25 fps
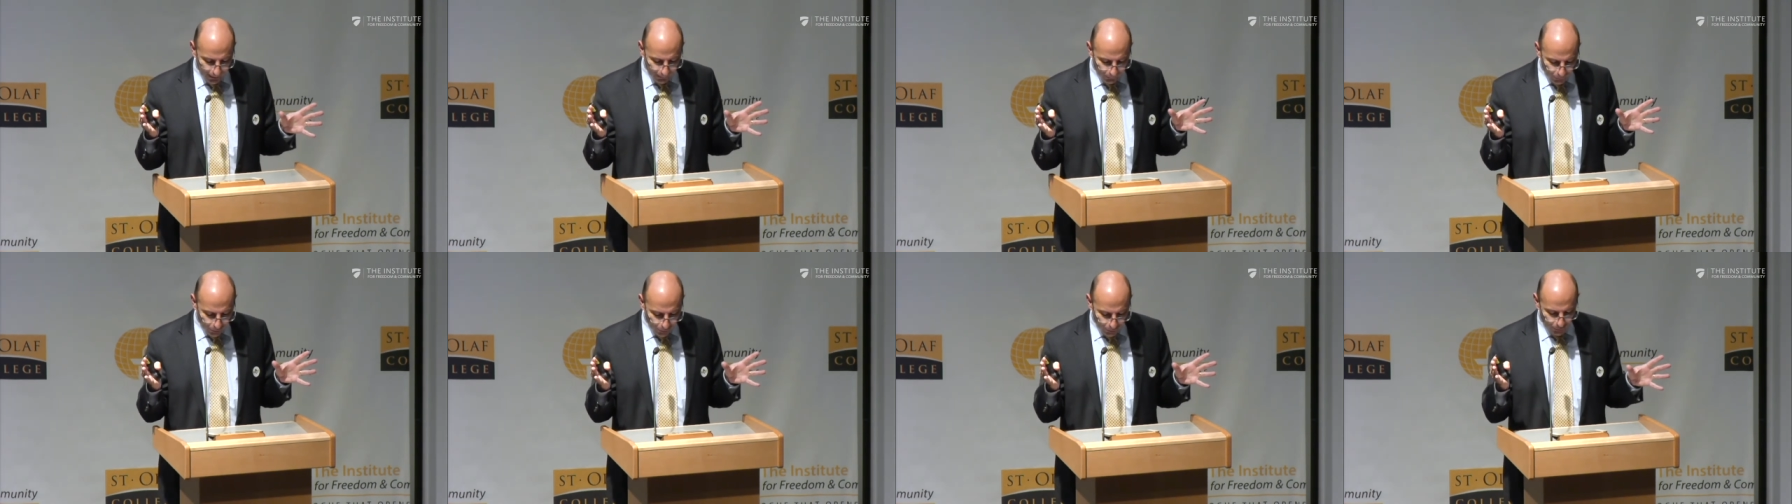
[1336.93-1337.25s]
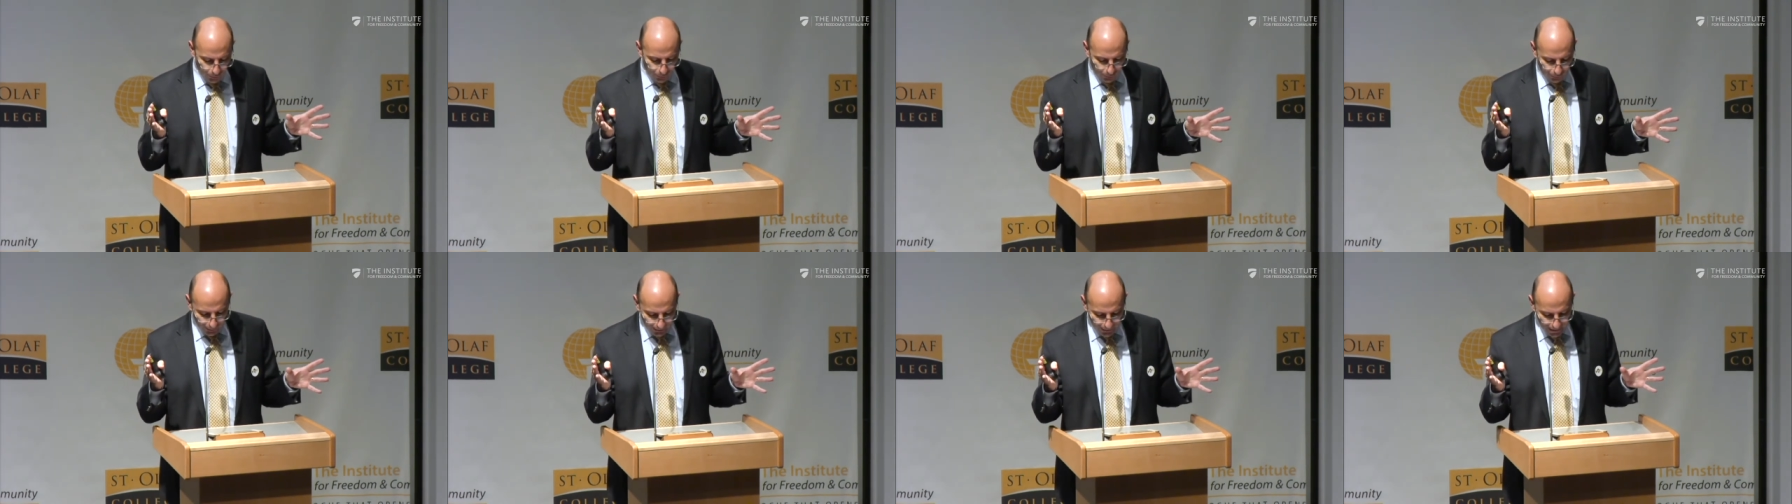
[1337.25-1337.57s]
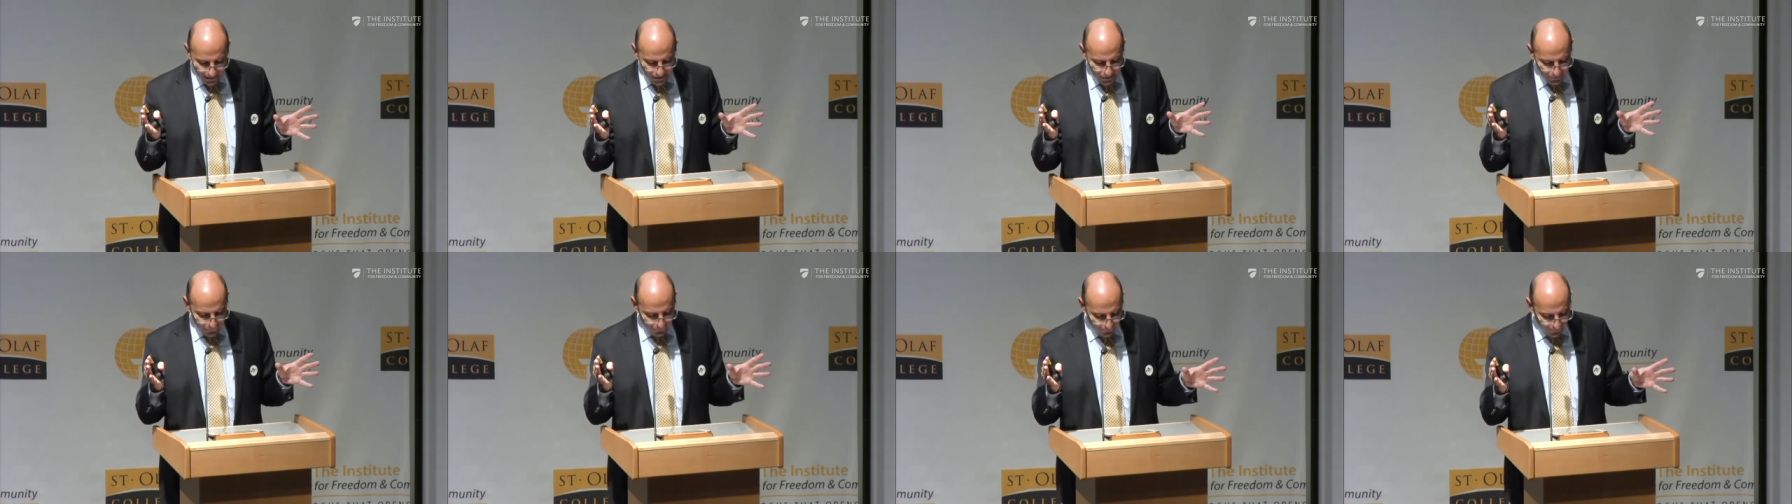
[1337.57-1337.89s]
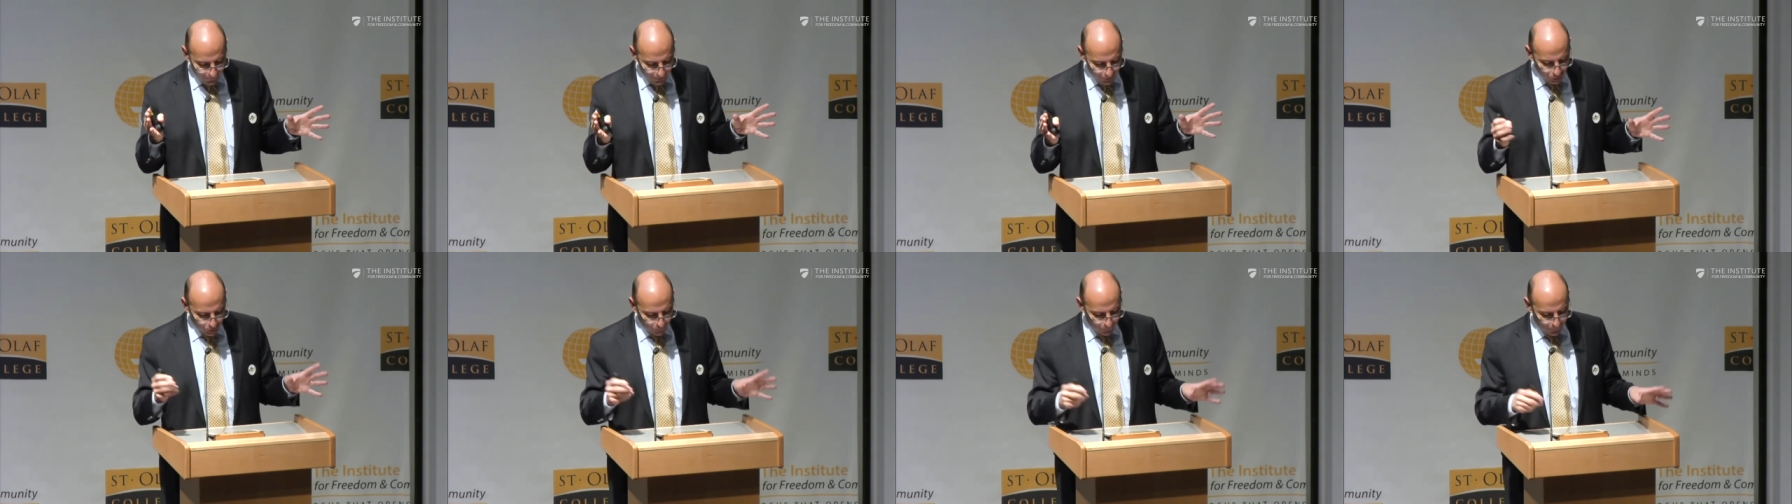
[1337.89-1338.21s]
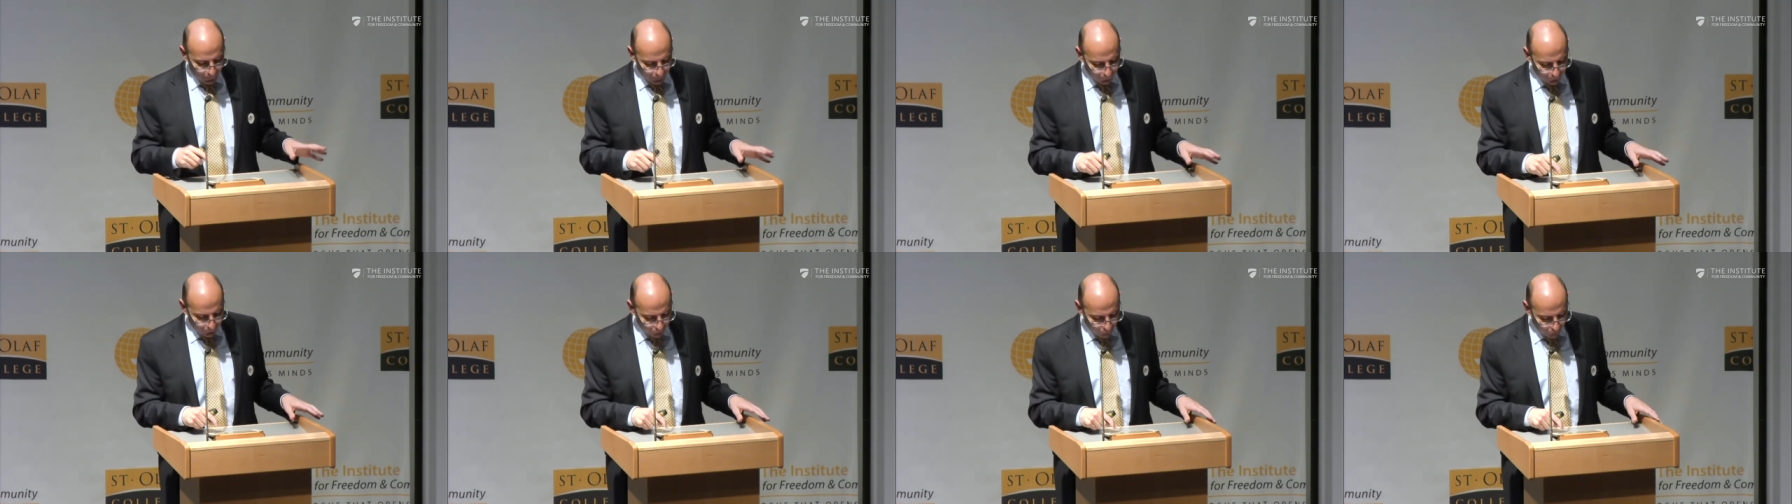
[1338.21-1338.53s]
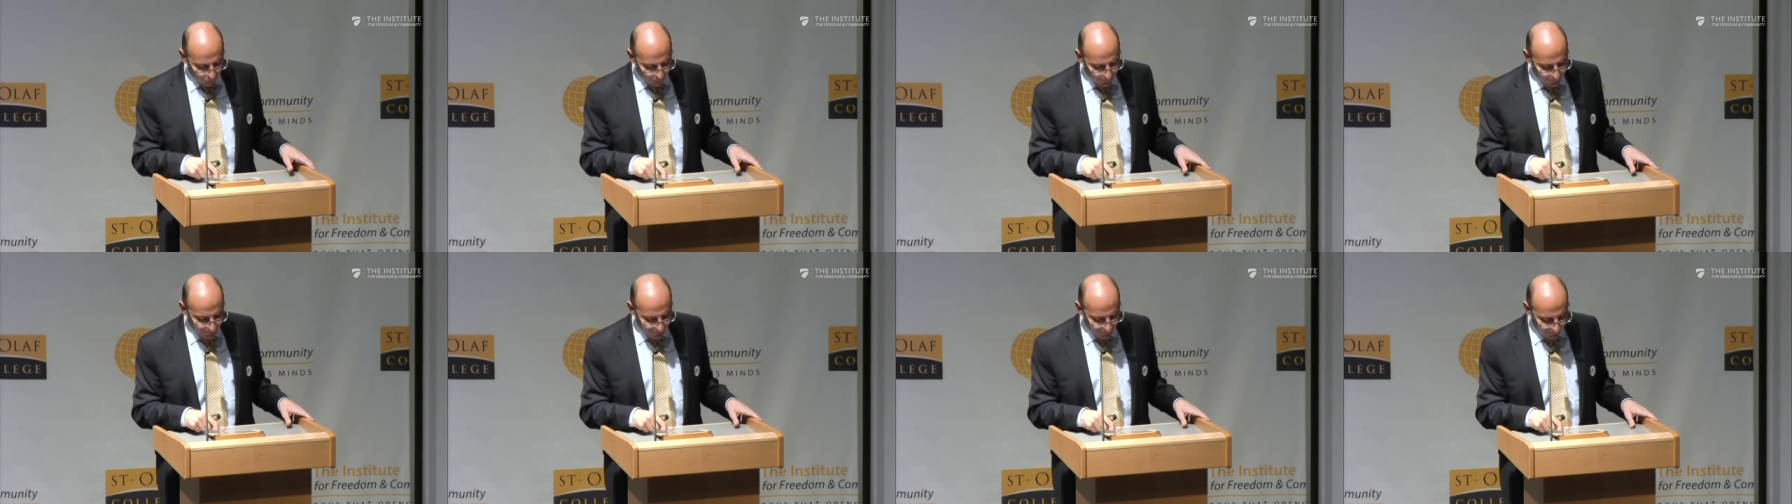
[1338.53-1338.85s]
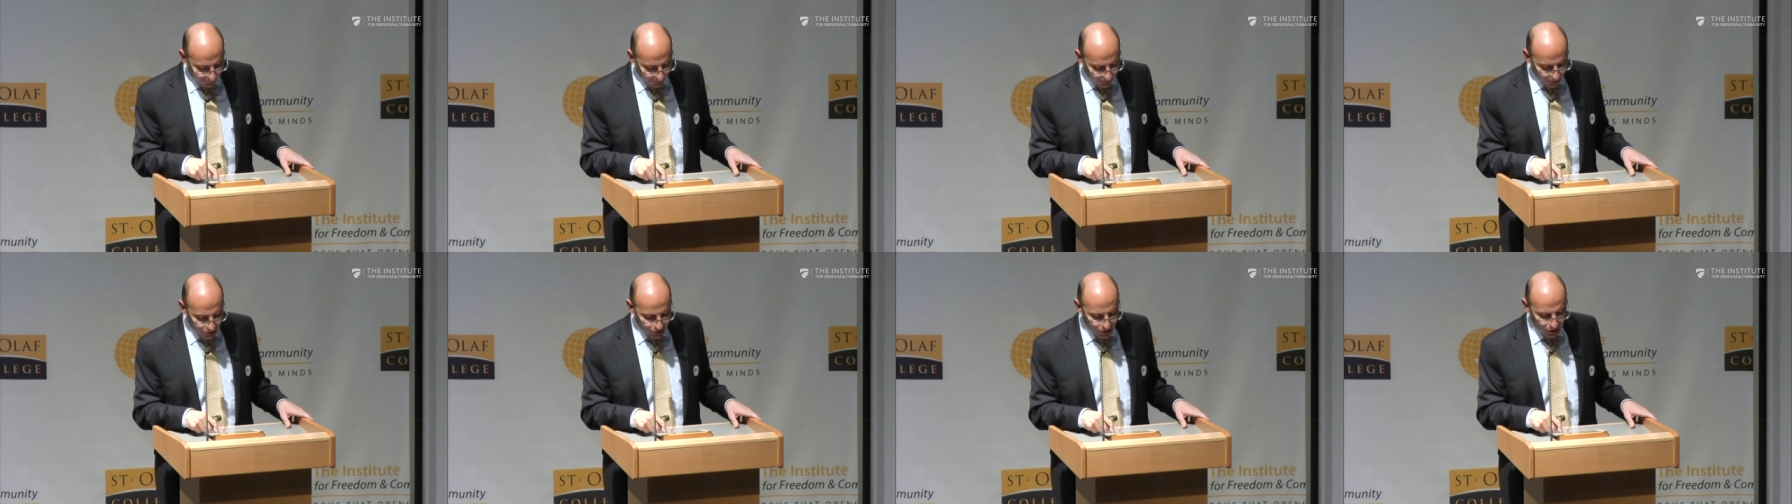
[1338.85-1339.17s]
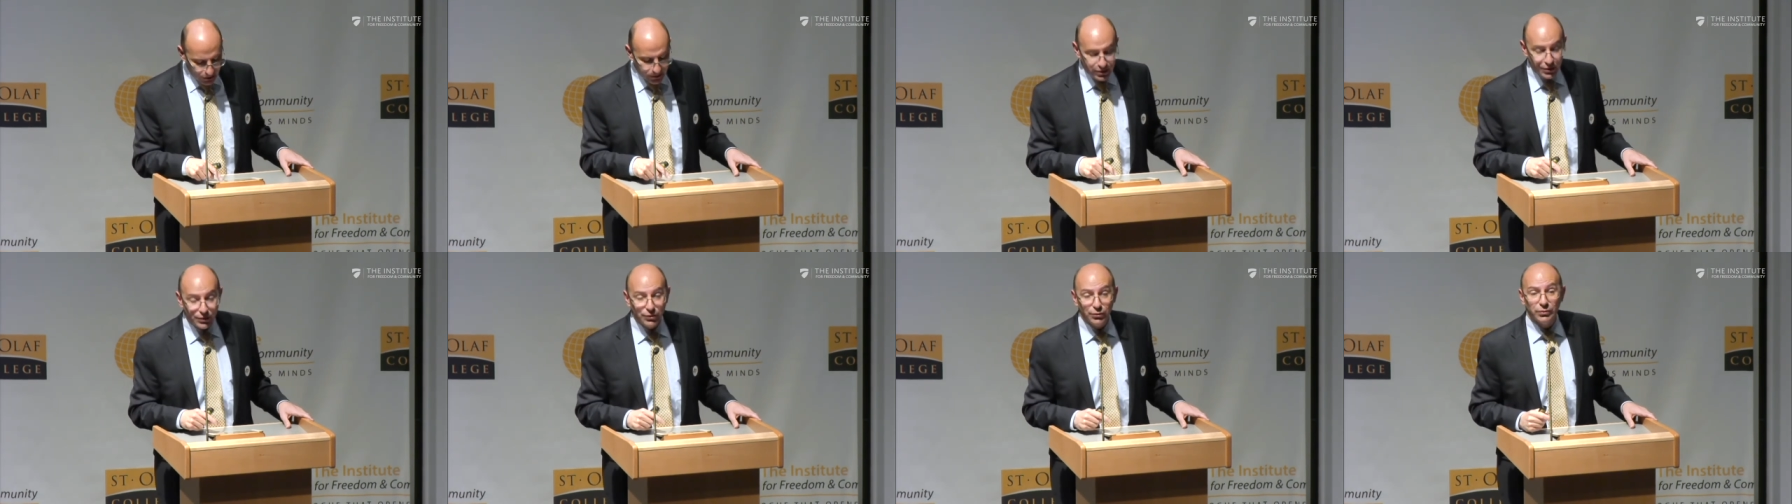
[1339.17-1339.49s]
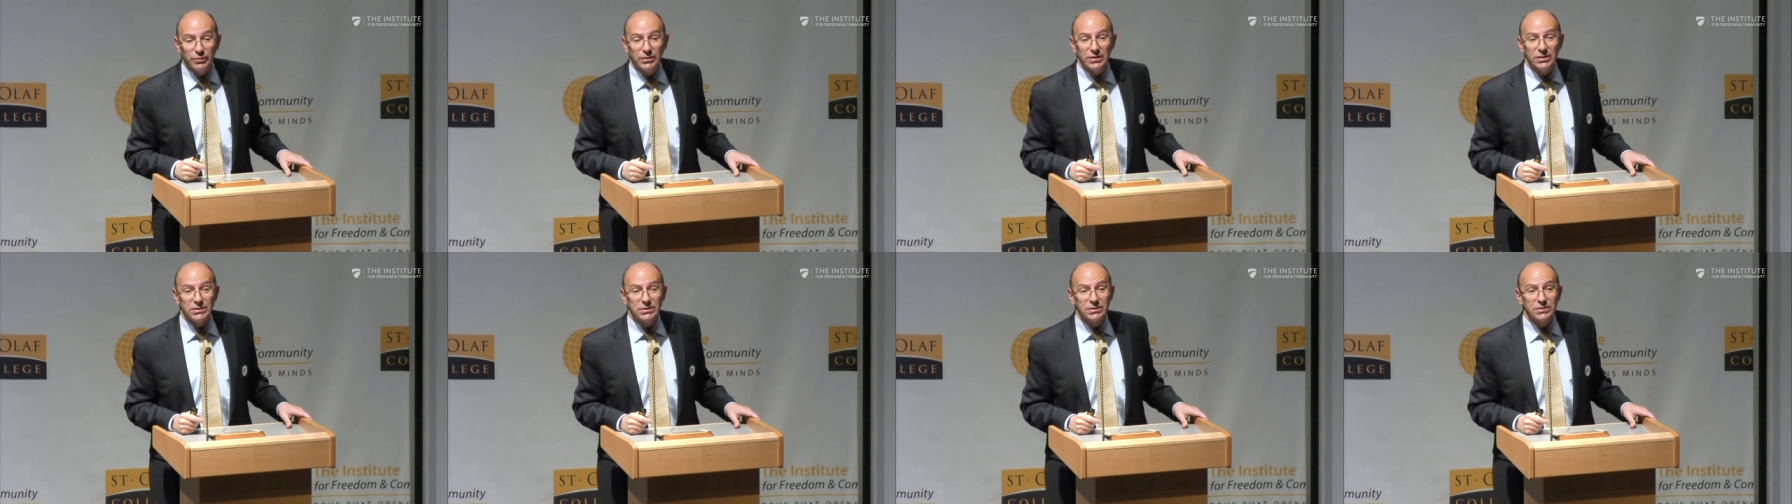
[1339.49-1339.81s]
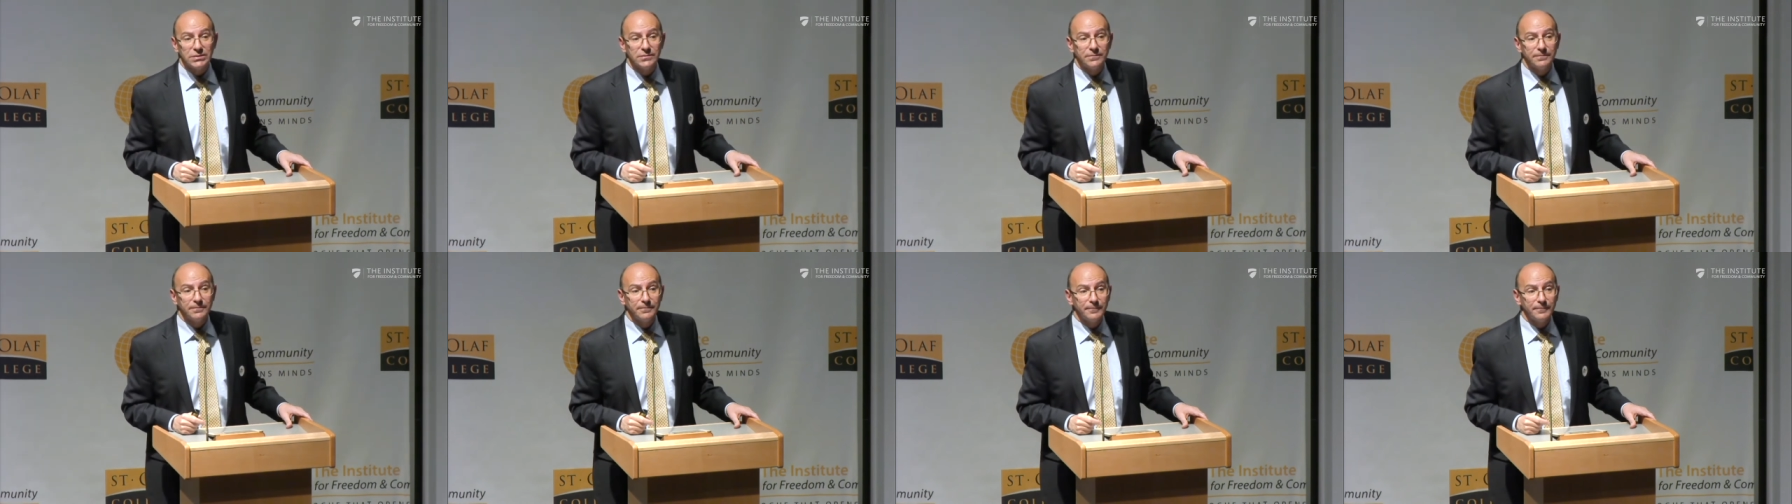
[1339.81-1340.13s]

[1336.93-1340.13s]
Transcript: more or less free to perform their religious duties.